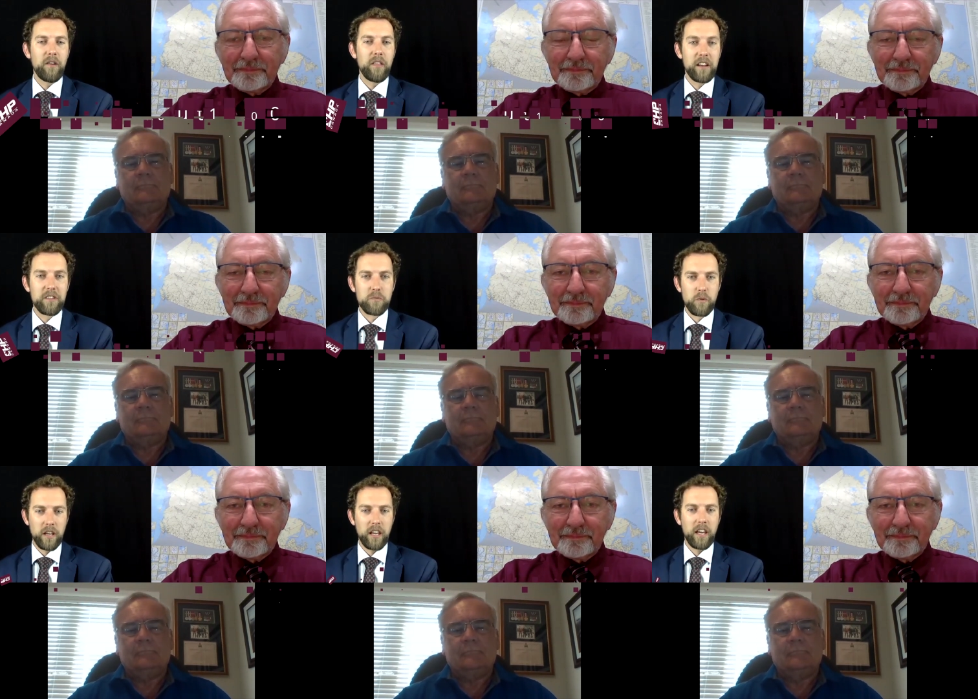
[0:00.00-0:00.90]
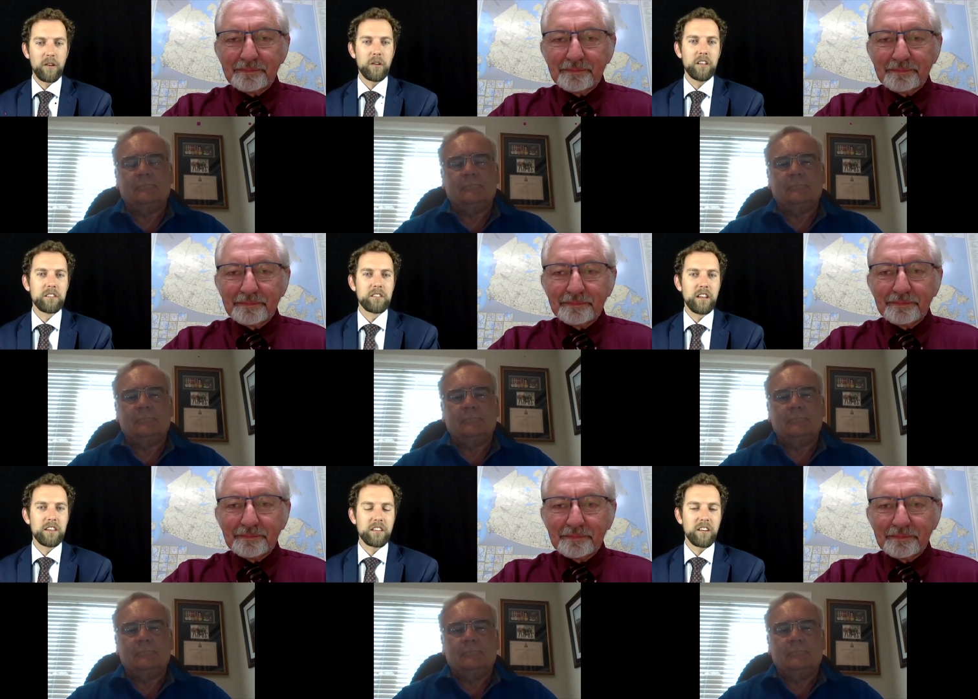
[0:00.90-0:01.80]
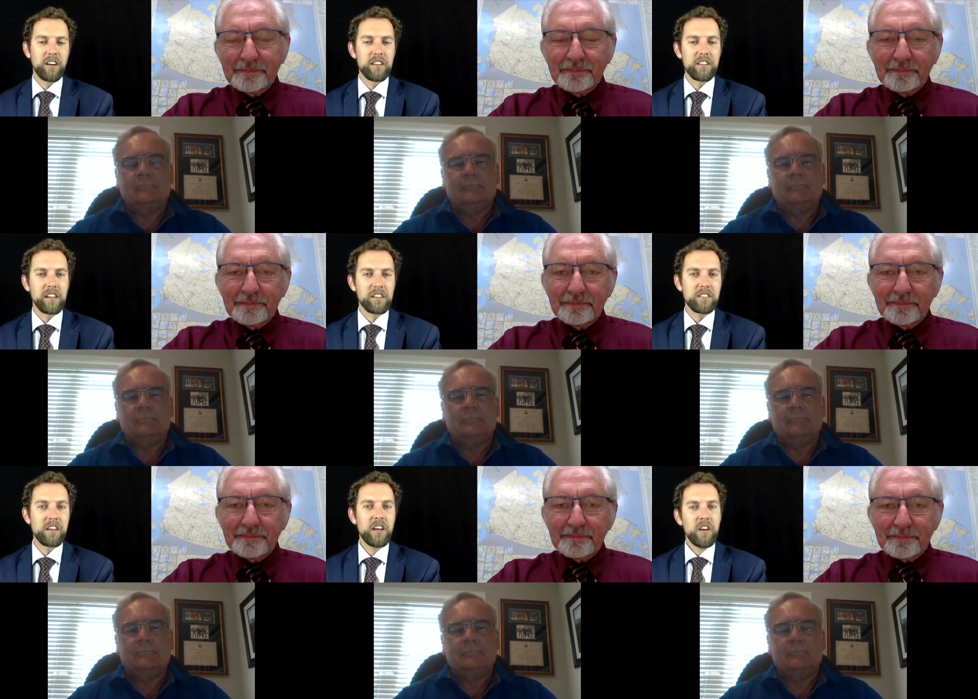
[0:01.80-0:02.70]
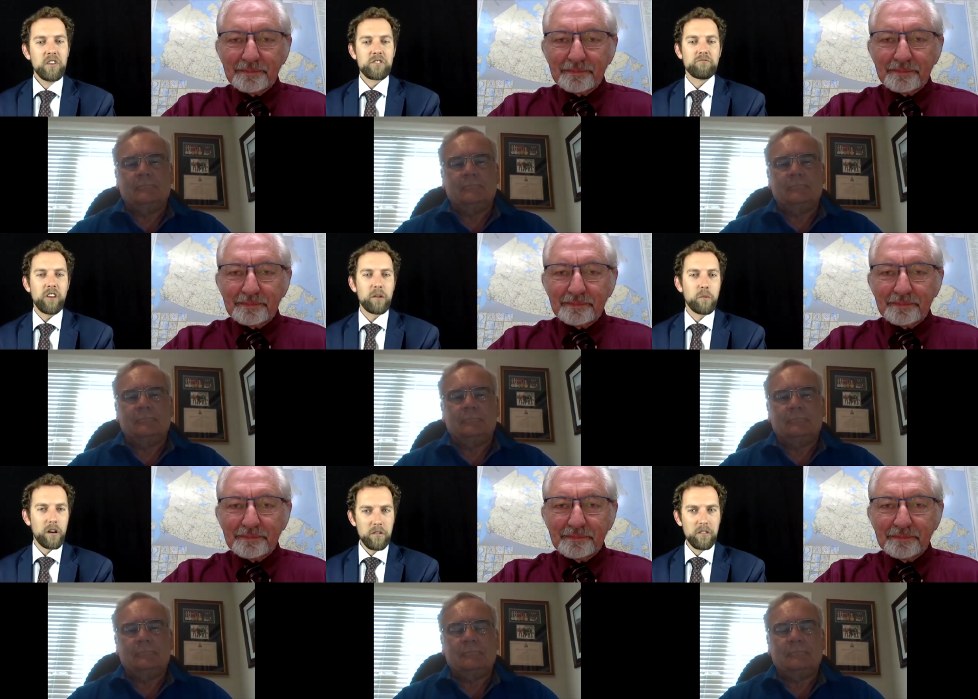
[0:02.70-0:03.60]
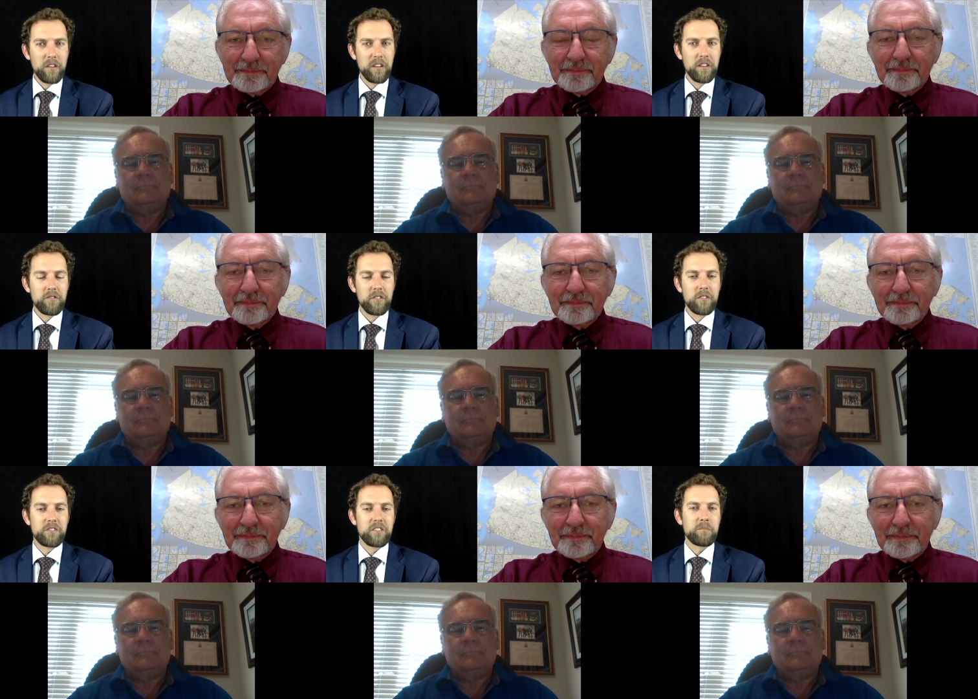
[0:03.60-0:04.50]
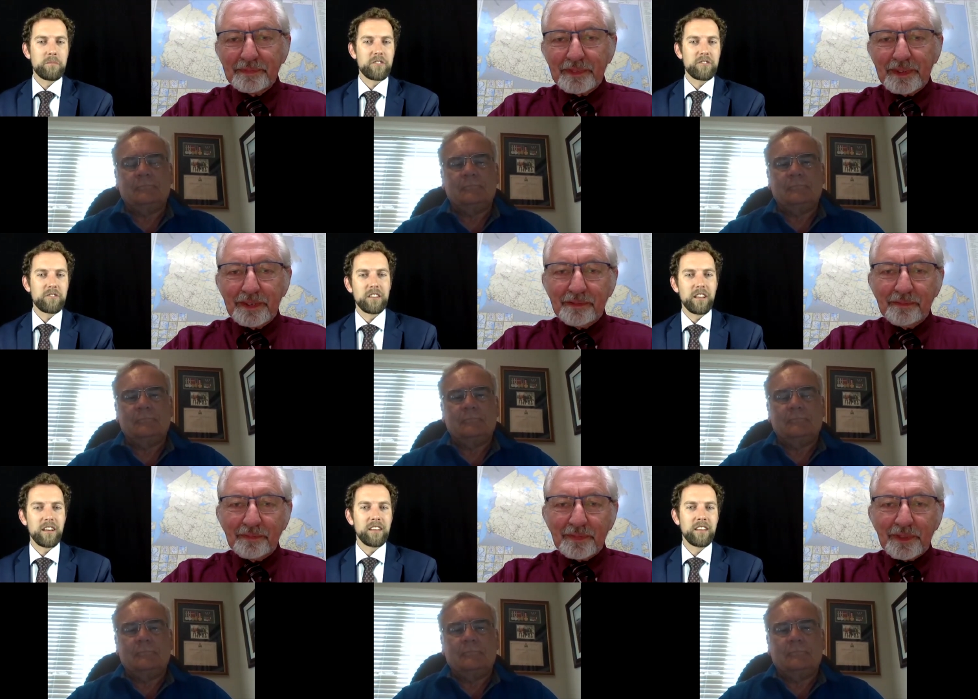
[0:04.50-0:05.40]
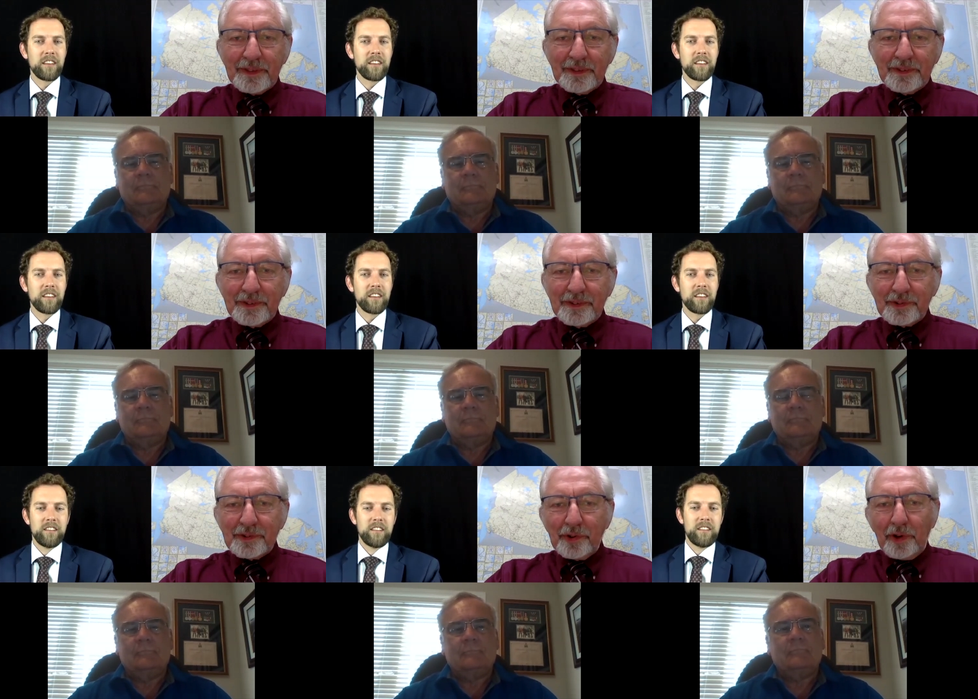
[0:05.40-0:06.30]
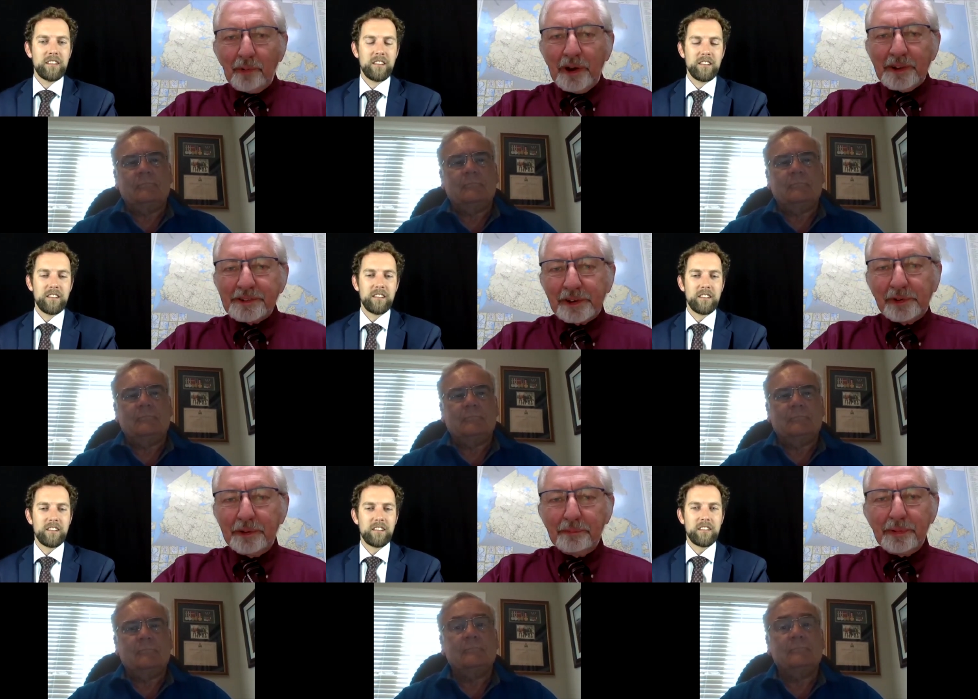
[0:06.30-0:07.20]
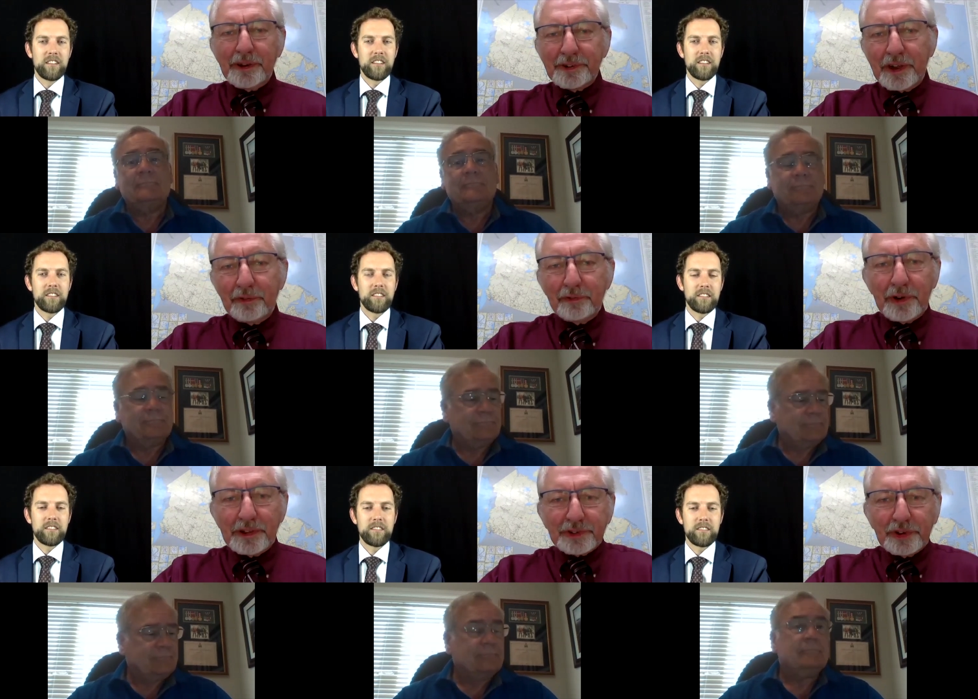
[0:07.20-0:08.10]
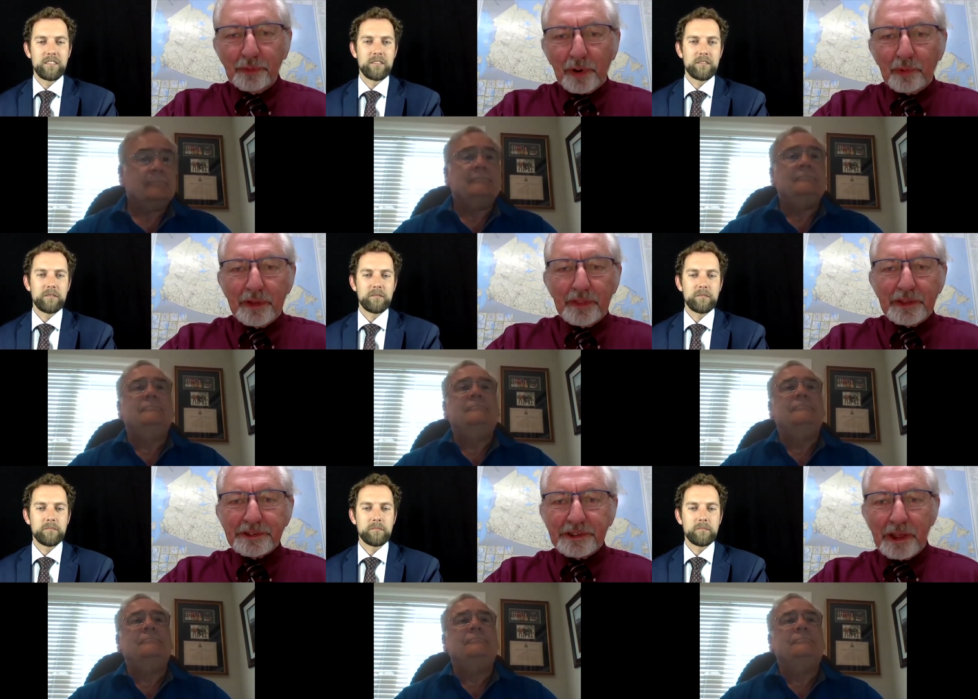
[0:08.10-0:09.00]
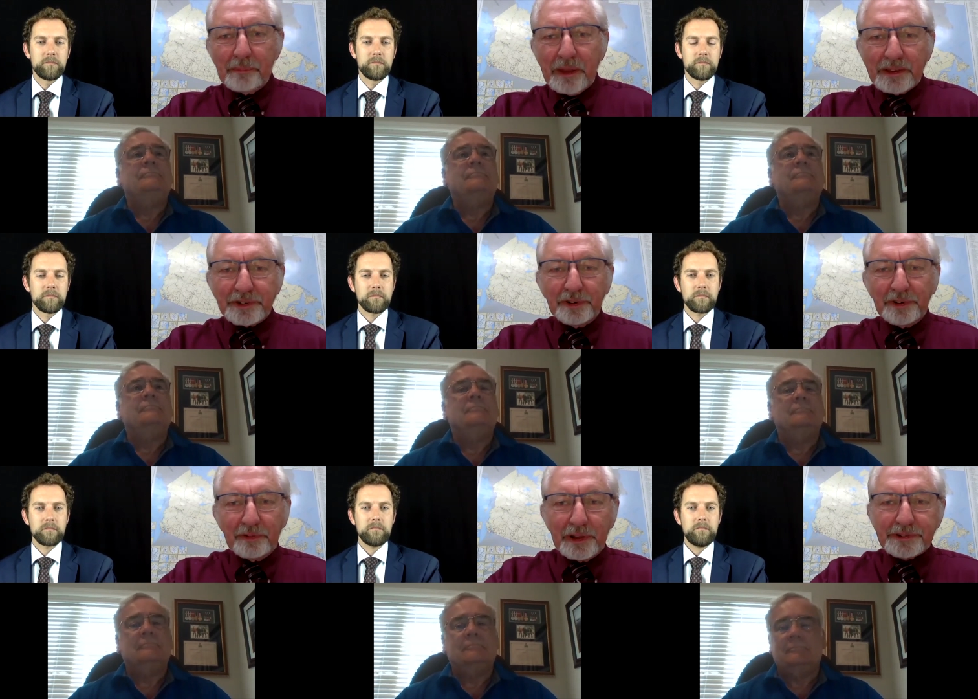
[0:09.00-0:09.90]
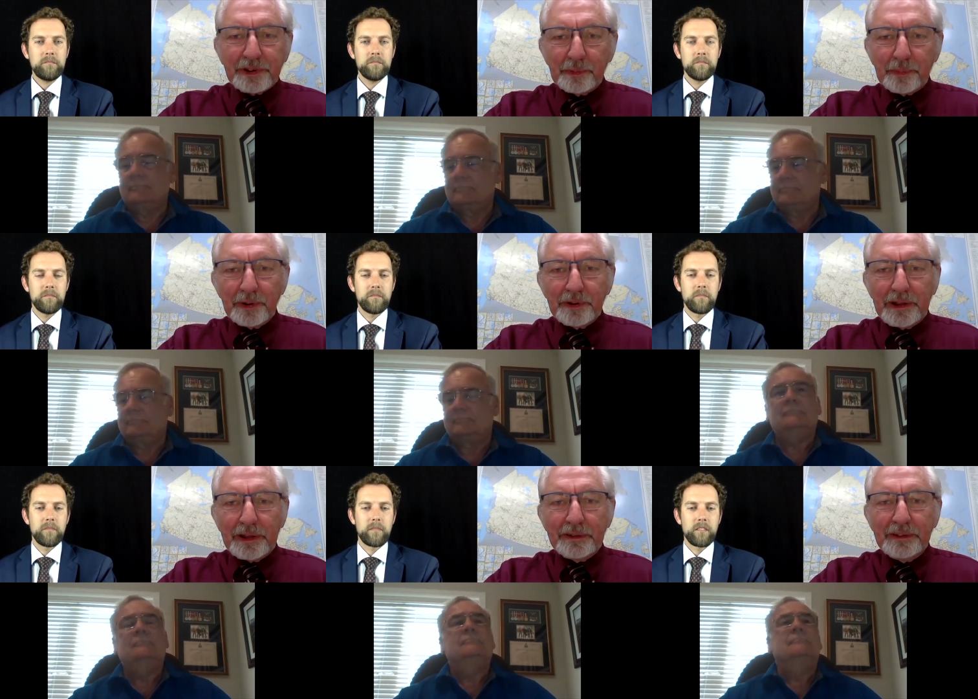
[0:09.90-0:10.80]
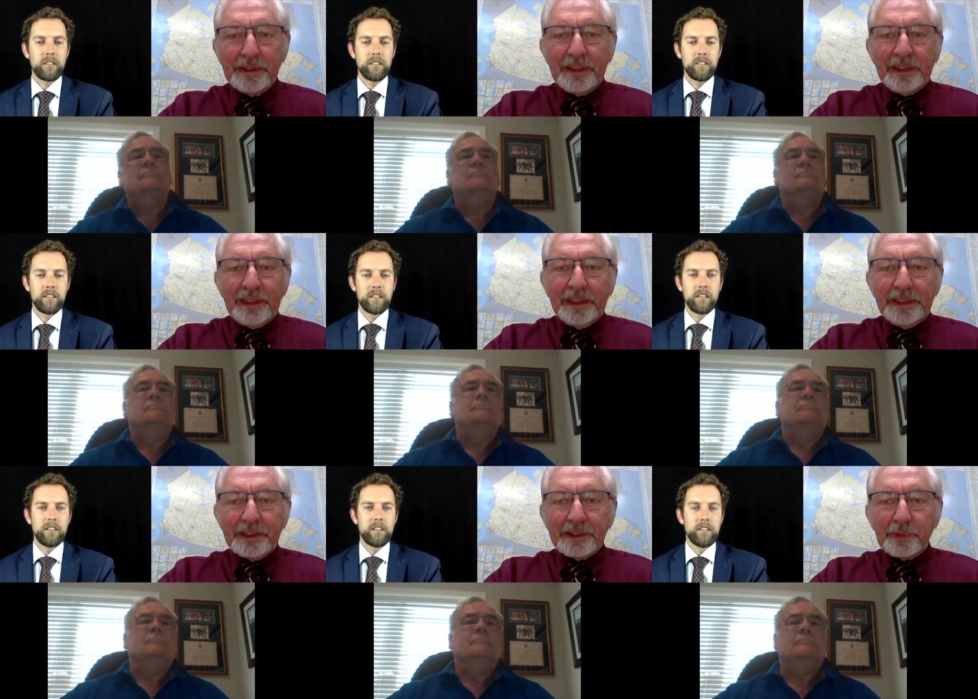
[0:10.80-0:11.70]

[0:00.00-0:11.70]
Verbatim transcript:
Speaker 1: that is working out in today's context. So Rod, why don't you introduce our special guest for today?
Speaker 2: Sure. Well, it's a great pleasure to have Russ Cooper with us, uh, Major Russ Cooper. Uh, He is